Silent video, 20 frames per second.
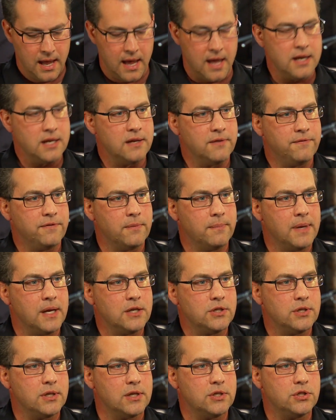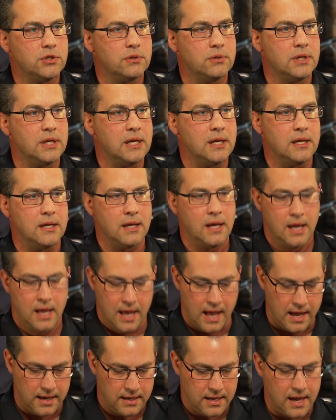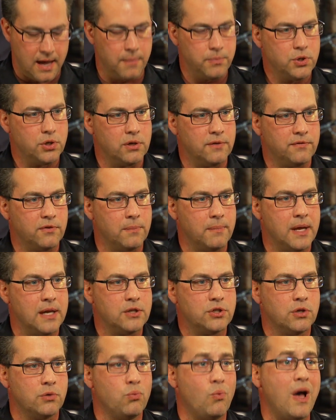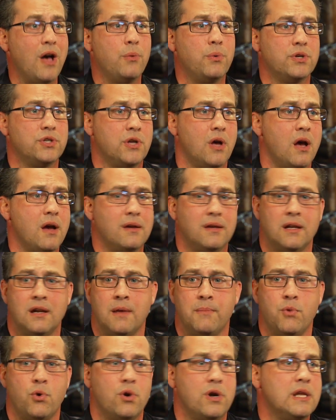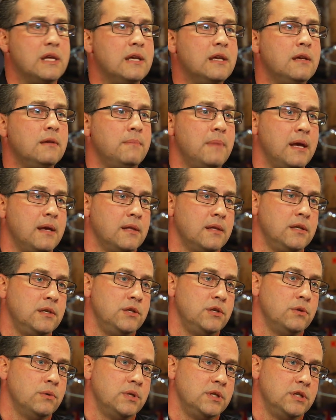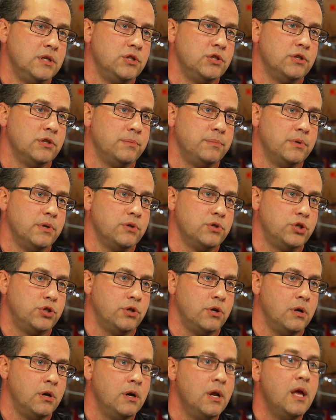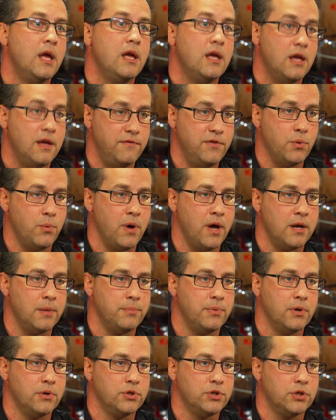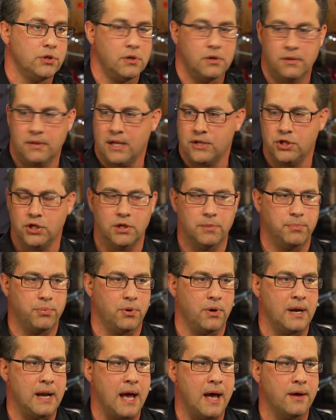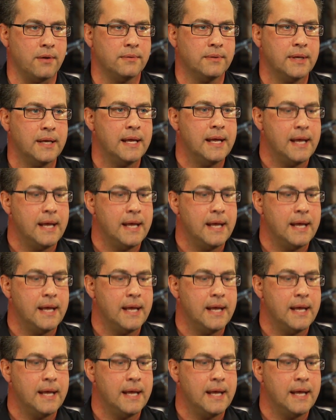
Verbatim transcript: Any information that you need, I capture information. While we're talking, I'm already emailing you a digital brochure if you want a brochure that you could print out.